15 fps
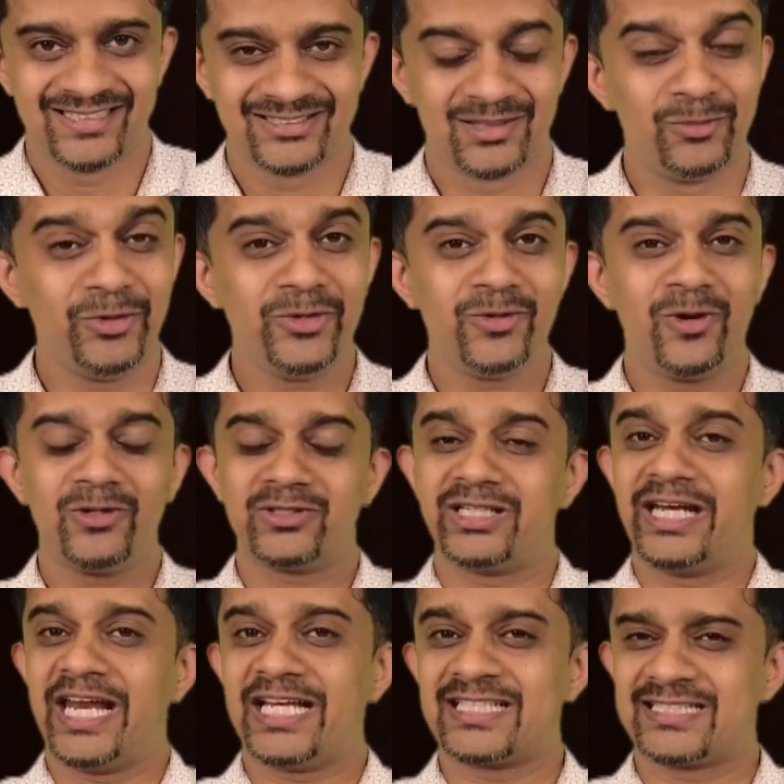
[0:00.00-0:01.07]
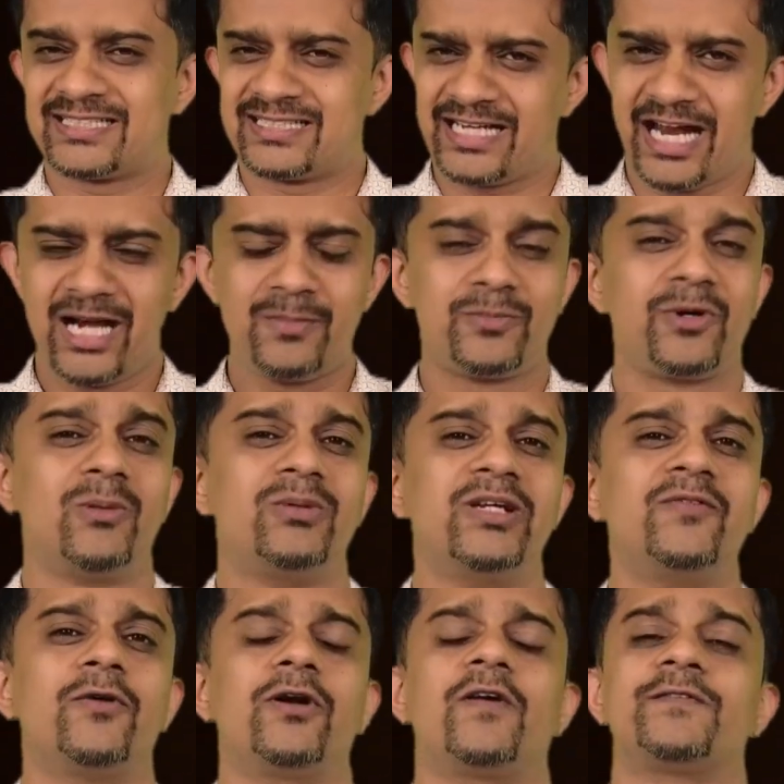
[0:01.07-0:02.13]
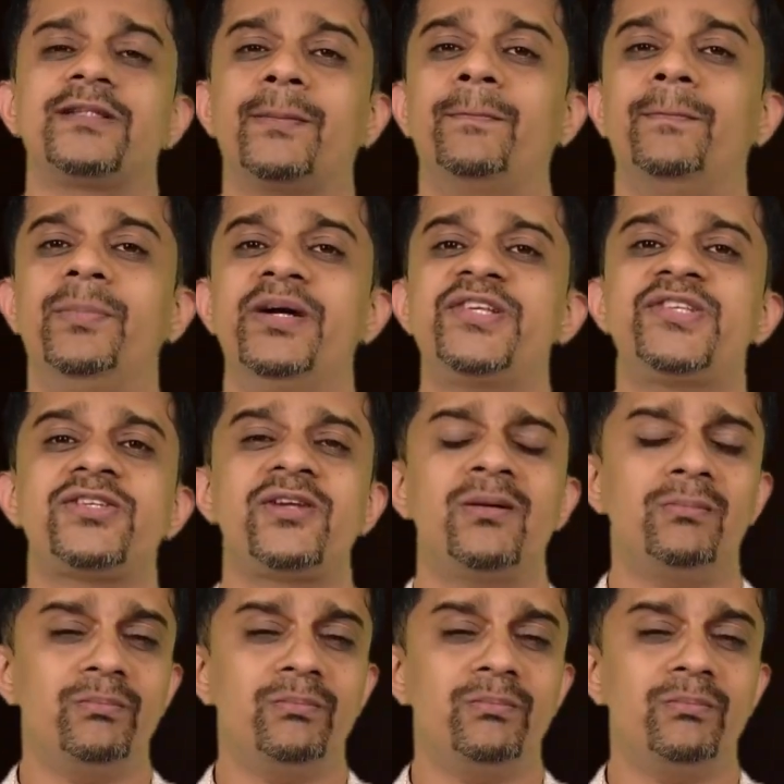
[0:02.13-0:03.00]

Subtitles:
So moving on to the next and probably one of the best